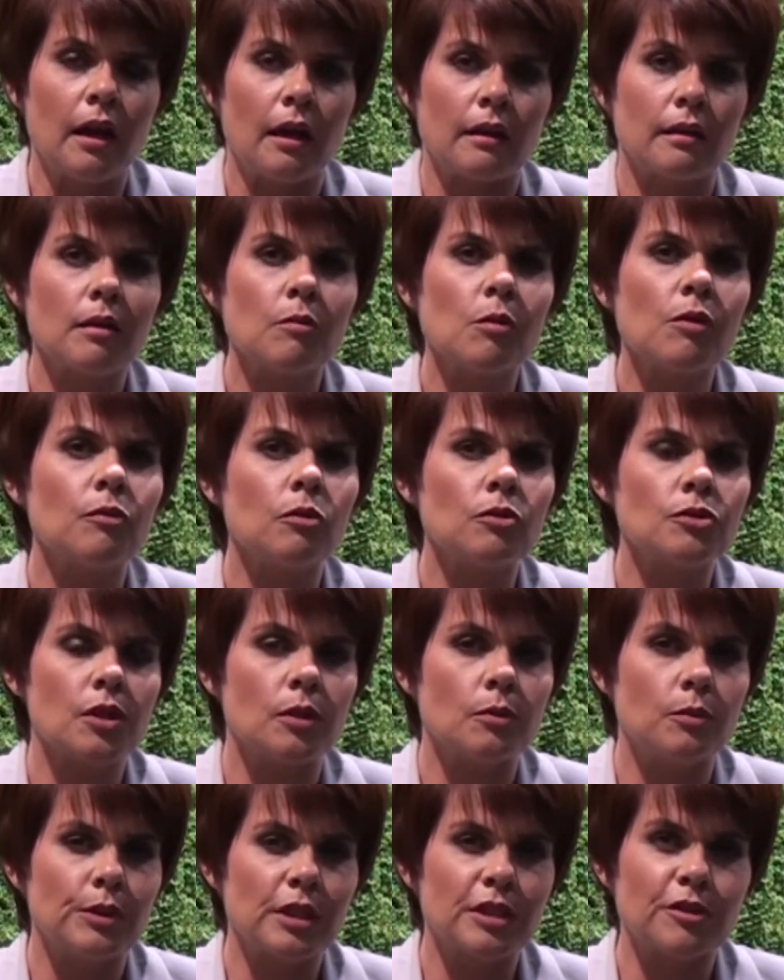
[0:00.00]
I think we've
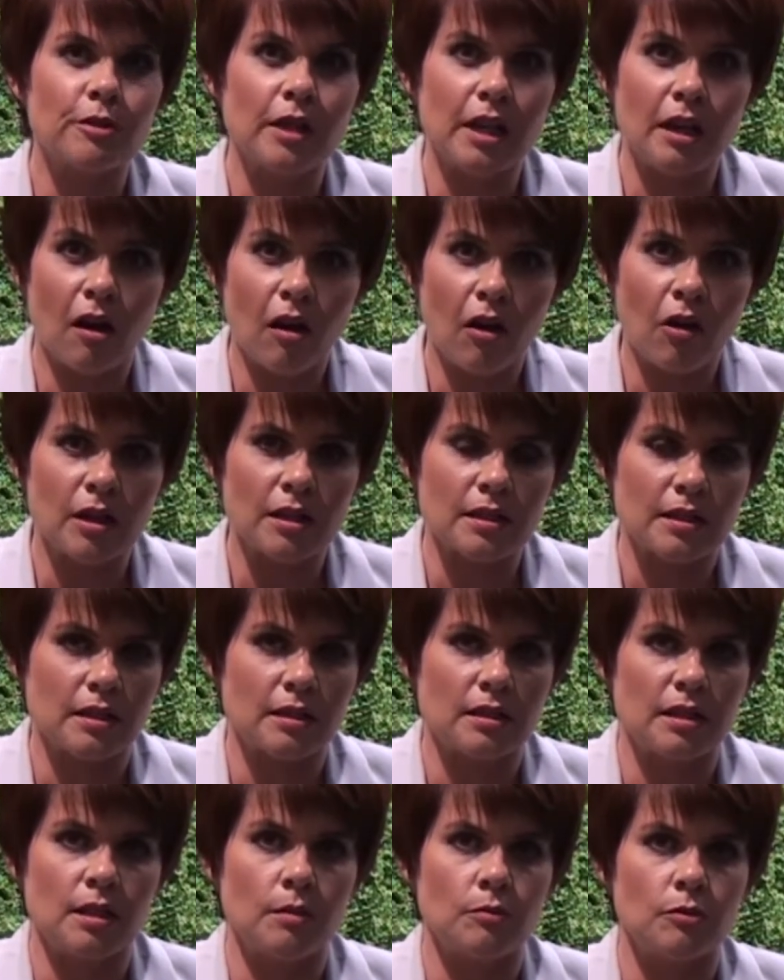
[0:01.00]
also worked really hard as
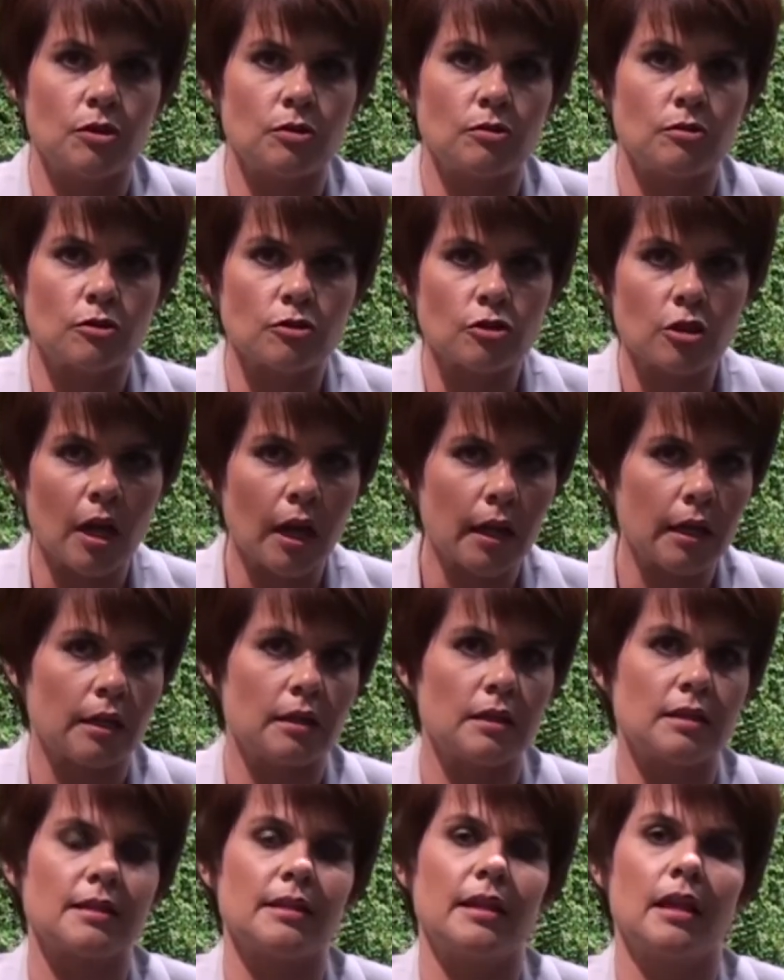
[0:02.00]
a team to try and
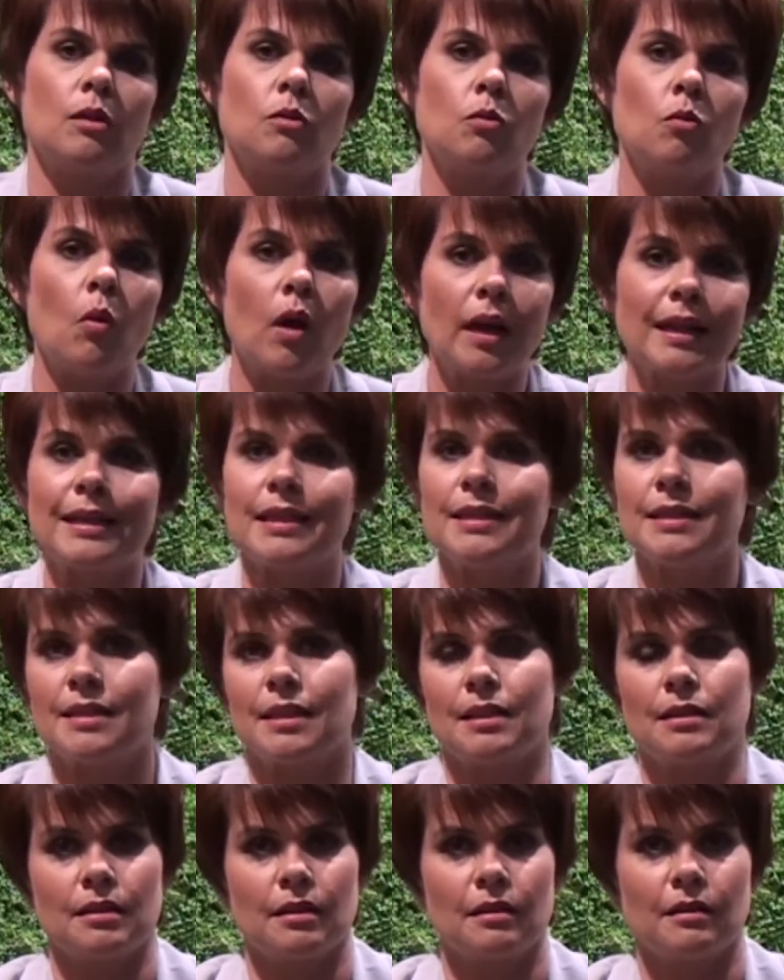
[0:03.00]
understand what is
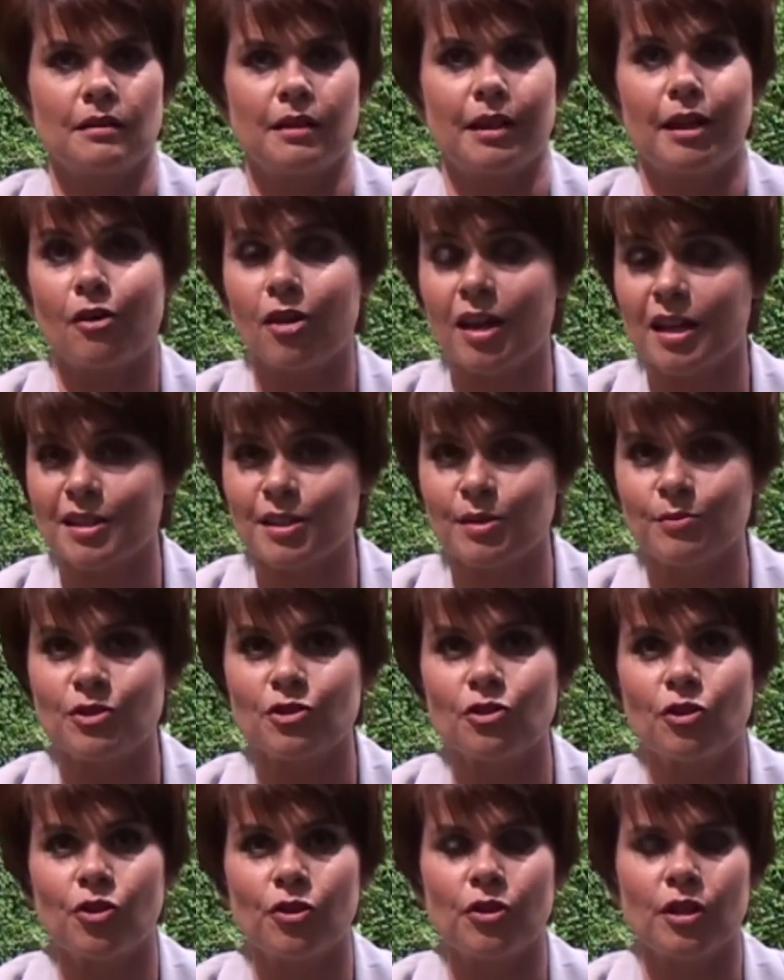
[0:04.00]
it that our
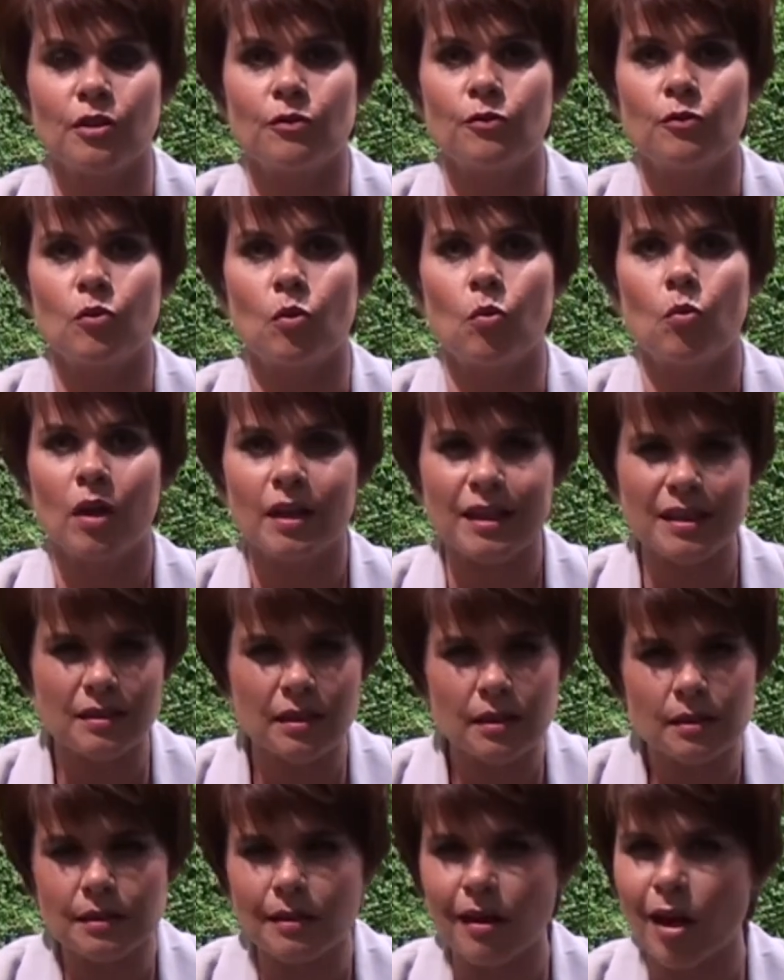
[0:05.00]
customers are looking for, what is
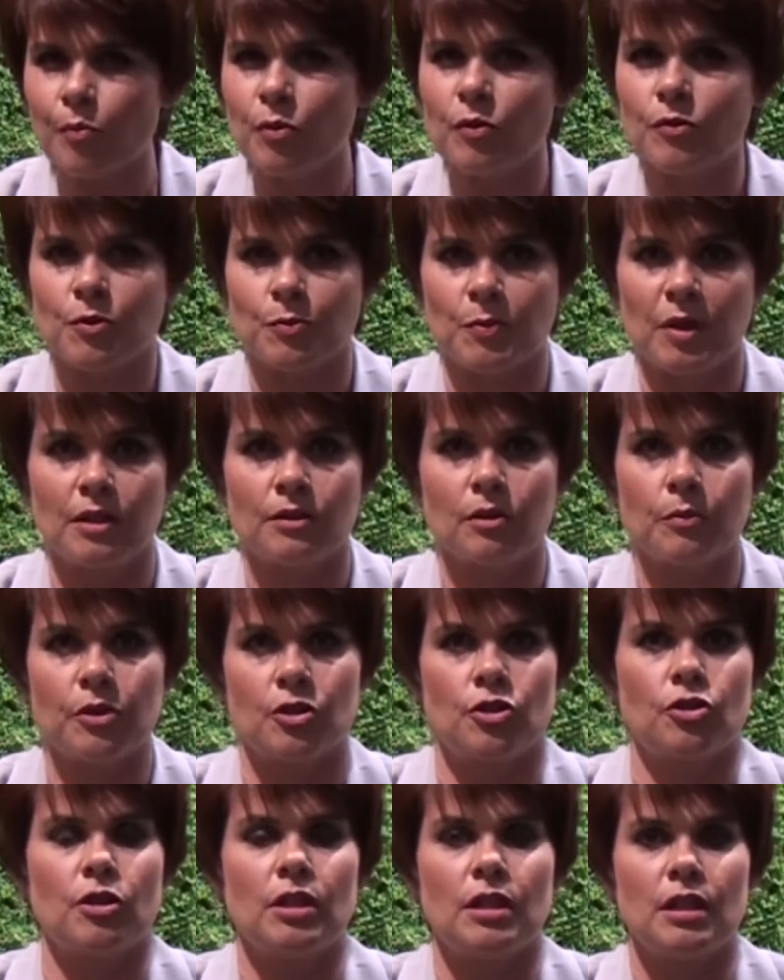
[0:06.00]
the type of spend
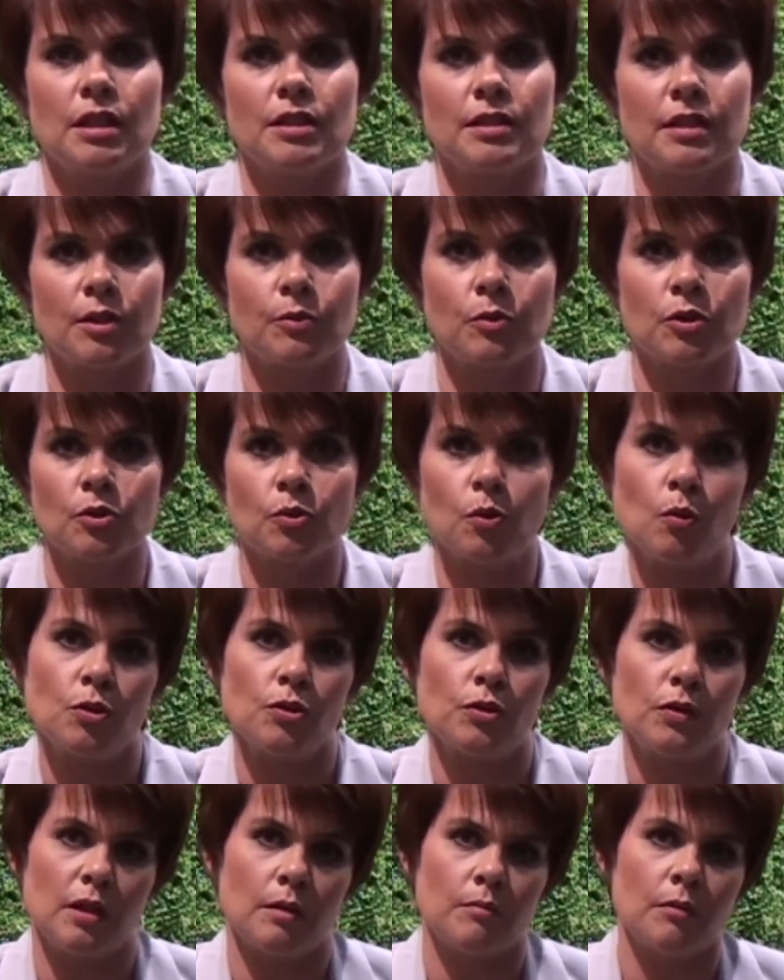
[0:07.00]
opportunities that we
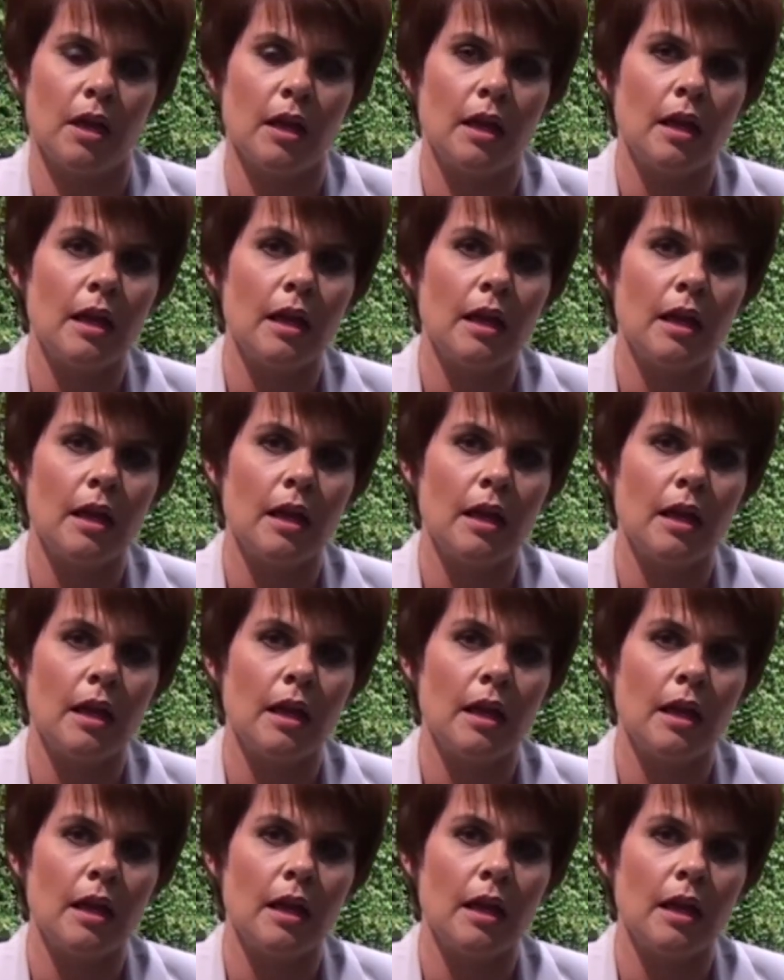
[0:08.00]
talk to them.